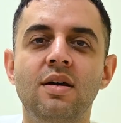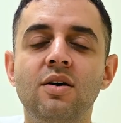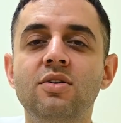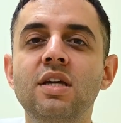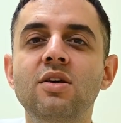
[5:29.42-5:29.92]

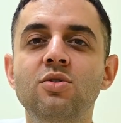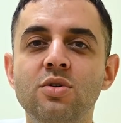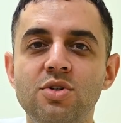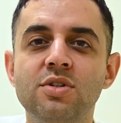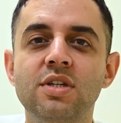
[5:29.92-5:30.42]
Oh, thank you
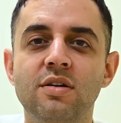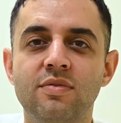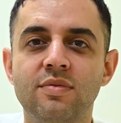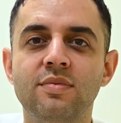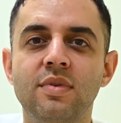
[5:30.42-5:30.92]
too, Josef,
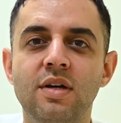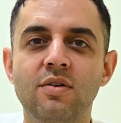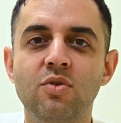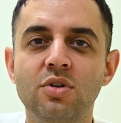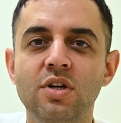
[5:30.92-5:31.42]

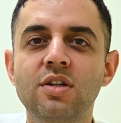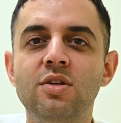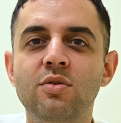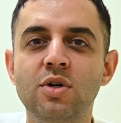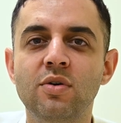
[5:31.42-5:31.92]
for the
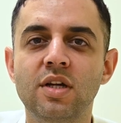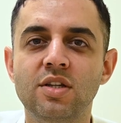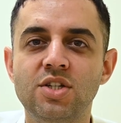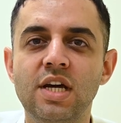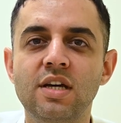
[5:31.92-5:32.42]
interview and
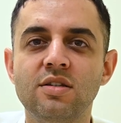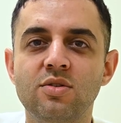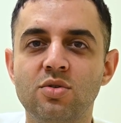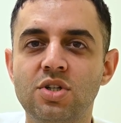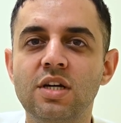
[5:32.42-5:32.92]
the chance
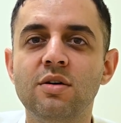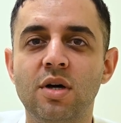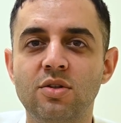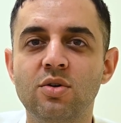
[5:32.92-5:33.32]
to share my